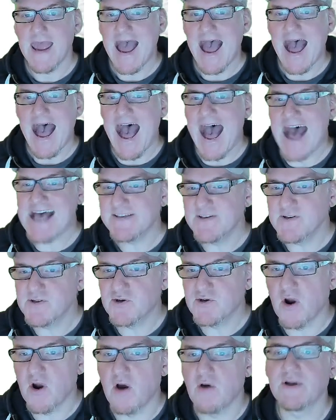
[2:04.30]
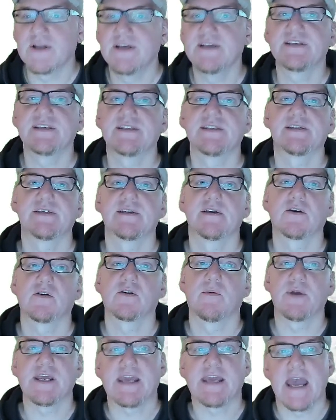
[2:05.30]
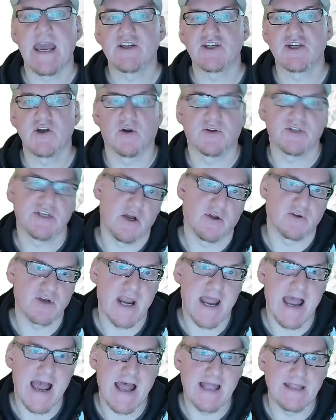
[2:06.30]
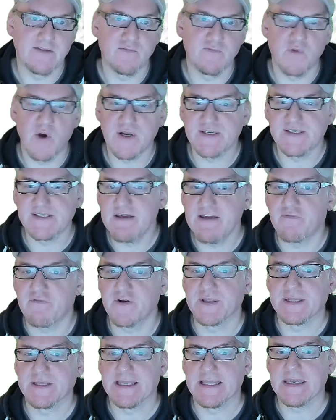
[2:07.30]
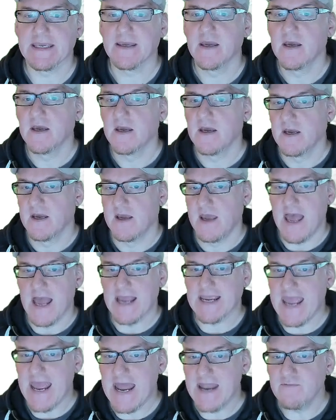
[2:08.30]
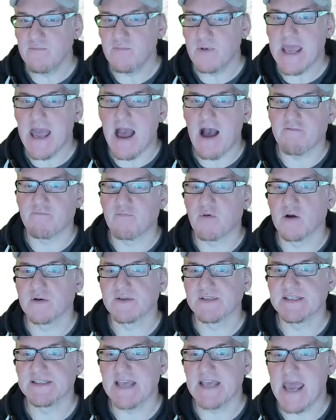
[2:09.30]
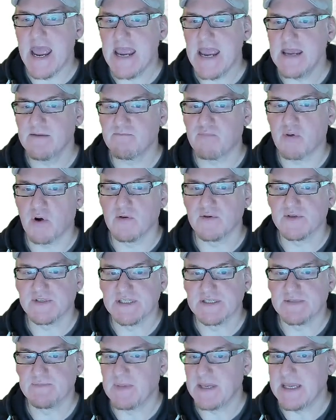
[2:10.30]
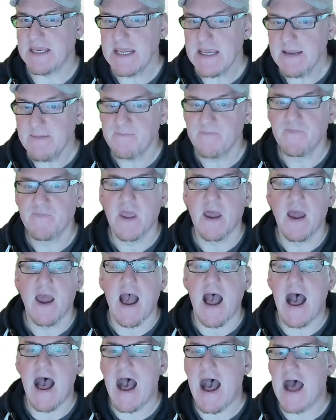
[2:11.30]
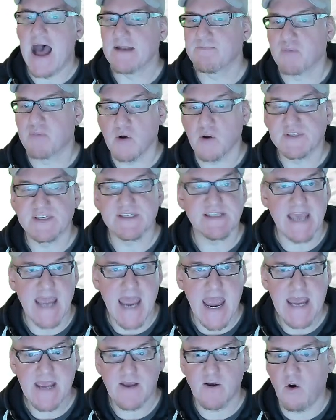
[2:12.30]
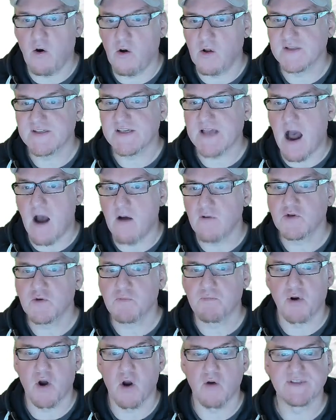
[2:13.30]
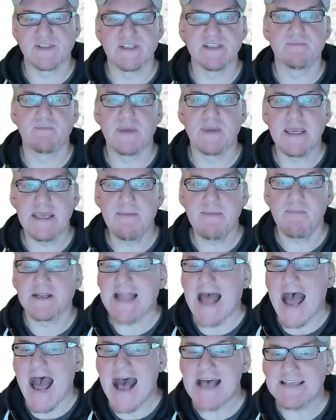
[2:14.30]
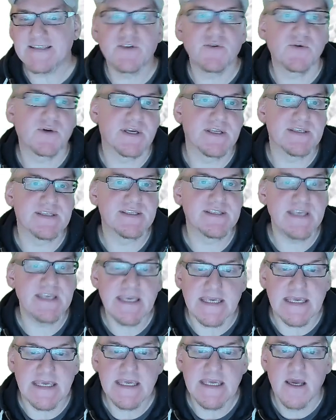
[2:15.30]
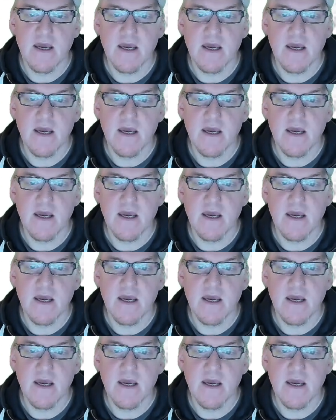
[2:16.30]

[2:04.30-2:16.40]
Asynchronous communication, on the other hand, works differently. Again, we have process A and process B. And process A calls out to process B, but as you can see,